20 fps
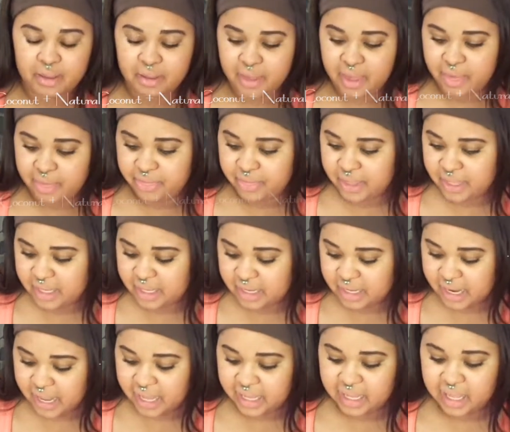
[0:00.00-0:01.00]
And then
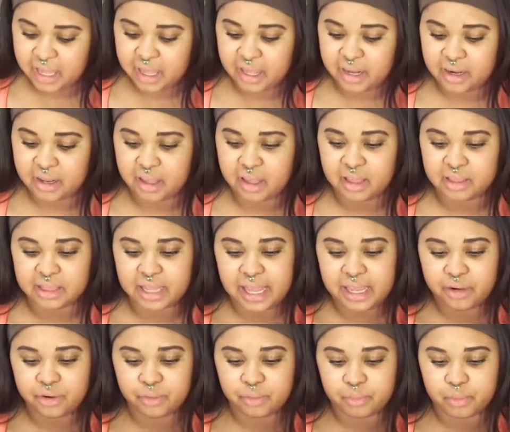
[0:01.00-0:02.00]
I got a
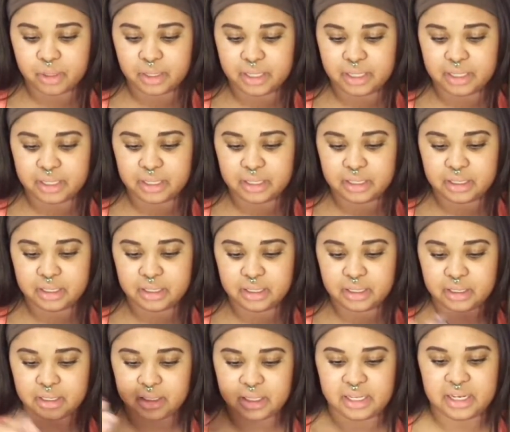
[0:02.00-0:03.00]
lighter one
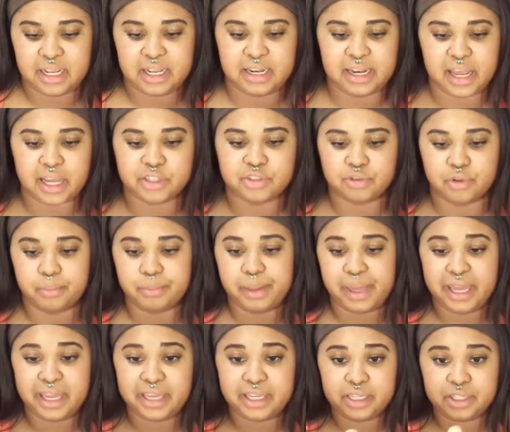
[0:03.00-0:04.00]
in Natural
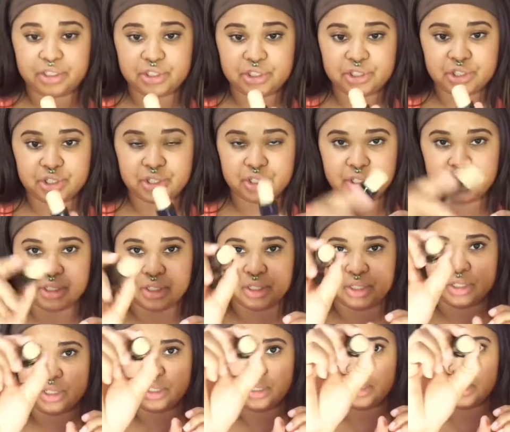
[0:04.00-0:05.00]
Beige.
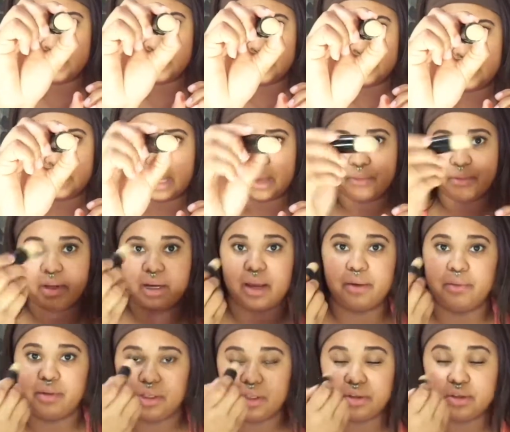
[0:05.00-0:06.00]
See, that one I
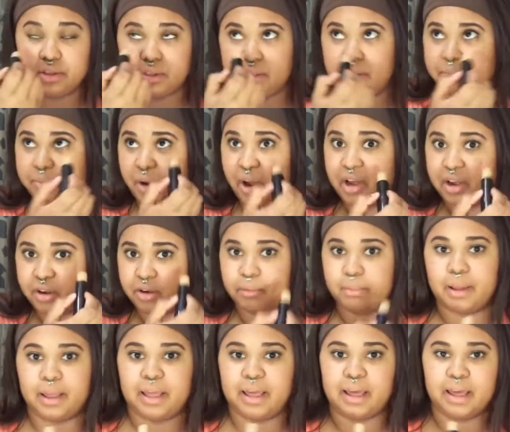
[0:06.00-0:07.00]
would use to brighten under
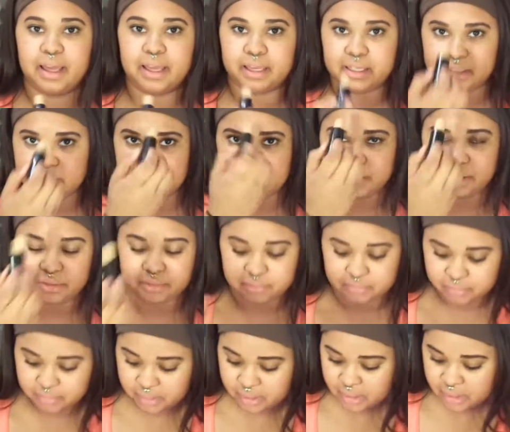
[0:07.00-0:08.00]
my eyes, you know.
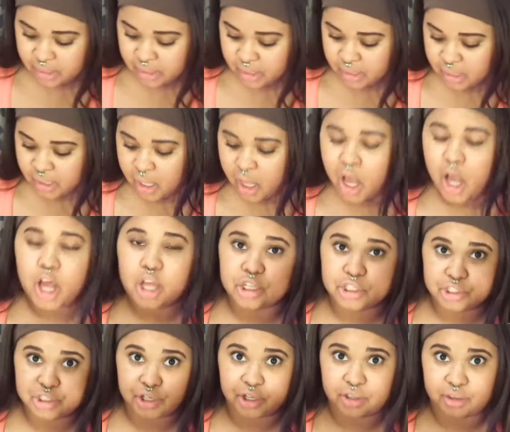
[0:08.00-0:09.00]
I'll
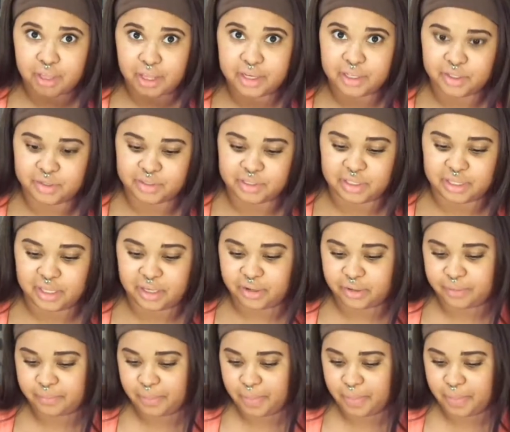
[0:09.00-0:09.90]
show you how to use it later.